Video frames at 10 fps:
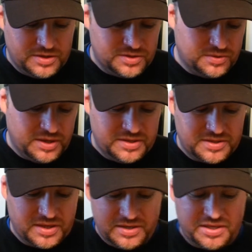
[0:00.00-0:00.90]
So I
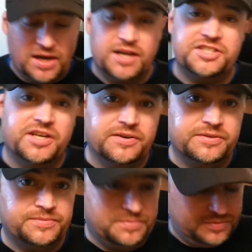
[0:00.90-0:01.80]
decided to take a hot
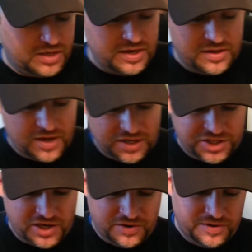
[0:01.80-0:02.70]
shower. Got out of the hot
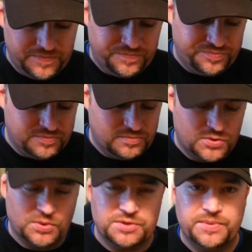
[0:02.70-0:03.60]
shower.
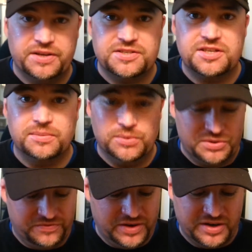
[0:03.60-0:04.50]
Of course, my stubble
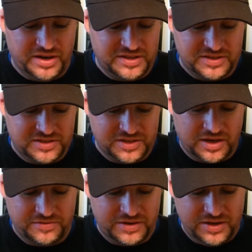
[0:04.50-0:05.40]
was very nice and
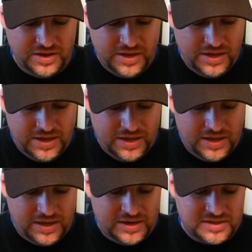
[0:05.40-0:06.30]
soft.
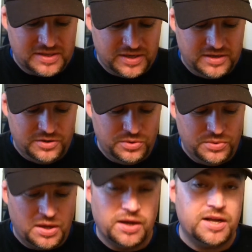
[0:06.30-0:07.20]
And I decided to
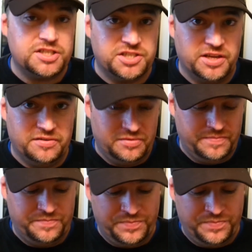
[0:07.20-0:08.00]
do a hot shave.